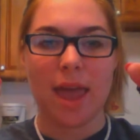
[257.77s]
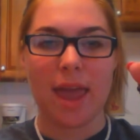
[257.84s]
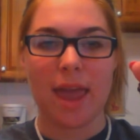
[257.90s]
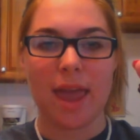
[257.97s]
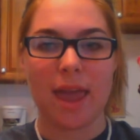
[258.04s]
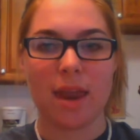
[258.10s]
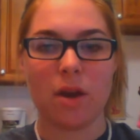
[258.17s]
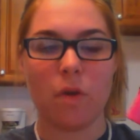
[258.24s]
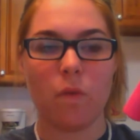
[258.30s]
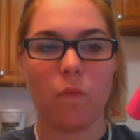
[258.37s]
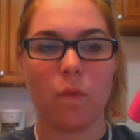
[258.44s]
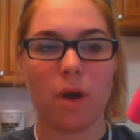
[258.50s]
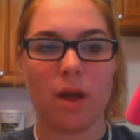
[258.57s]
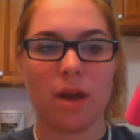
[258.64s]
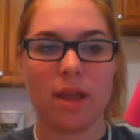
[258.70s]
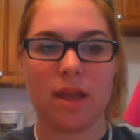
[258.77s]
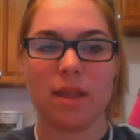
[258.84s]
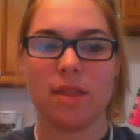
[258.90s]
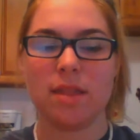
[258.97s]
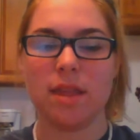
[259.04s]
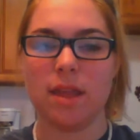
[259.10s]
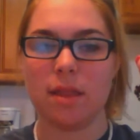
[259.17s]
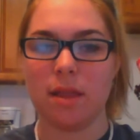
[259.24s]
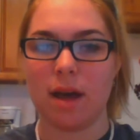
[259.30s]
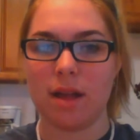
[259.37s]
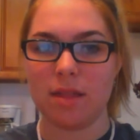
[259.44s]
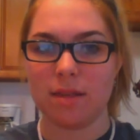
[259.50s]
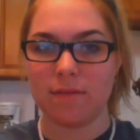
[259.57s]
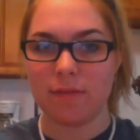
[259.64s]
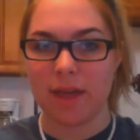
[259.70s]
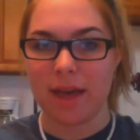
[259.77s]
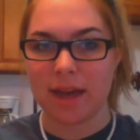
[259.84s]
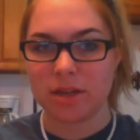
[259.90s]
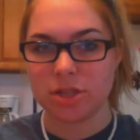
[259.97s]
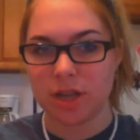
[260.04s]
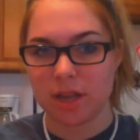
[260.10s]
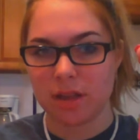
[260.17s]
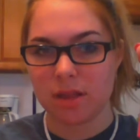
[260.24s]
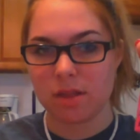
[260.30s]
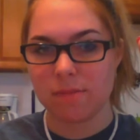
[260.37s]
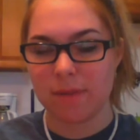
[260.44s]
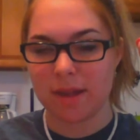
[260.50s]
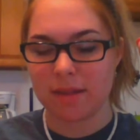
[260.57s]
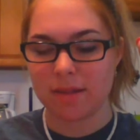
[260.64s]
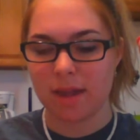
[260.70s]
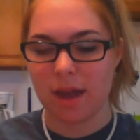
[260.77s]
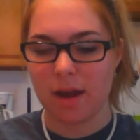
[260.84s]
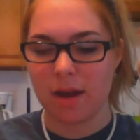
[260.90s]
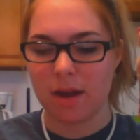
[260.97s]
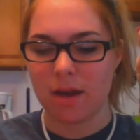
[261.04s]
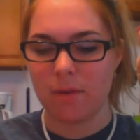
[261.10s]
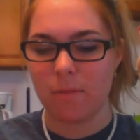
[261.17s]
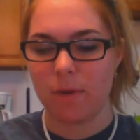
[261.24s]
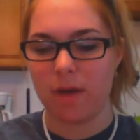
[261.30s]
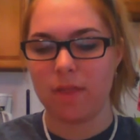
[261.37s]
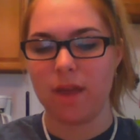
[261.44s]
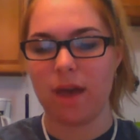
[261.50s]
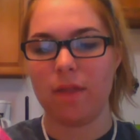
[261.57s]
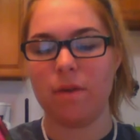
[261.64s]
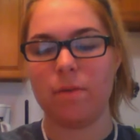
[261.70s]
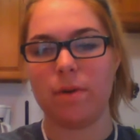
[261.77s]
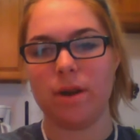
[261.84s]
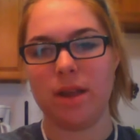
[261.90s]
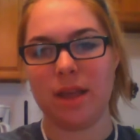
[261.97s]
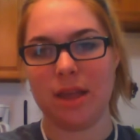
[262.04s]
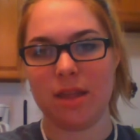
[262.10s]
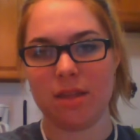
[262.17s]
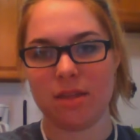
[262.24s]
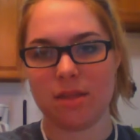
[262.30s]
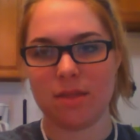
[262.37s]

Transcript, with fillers: And one is the Lots of Lashes mascara, while the other one is